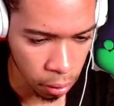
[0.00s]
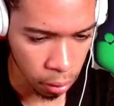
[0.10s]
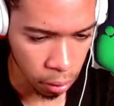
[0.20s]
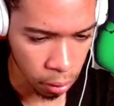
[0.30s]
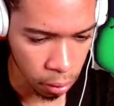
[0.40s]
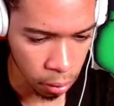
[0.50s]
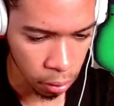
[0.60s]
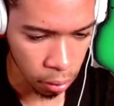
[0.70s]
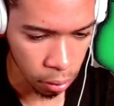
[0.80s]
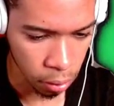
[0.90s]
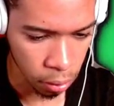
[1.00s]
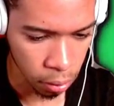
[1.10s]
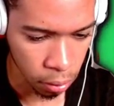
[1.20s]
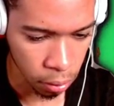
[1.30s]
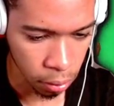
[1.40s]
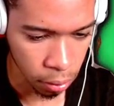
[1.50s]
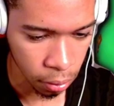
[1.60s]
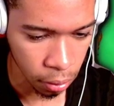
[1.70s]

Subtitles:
No one is speaking in this clip.